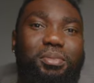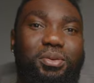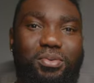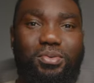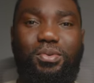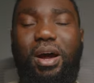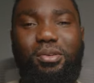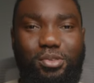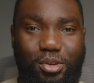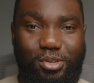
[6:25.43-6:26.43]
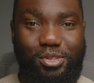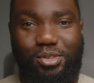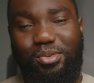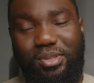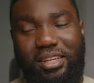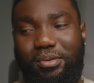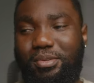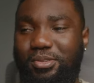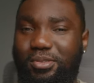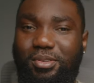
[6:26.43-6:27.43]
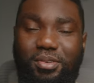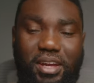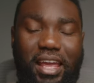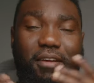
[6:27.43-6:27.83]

but you could go outdoors, shoot. It was just great.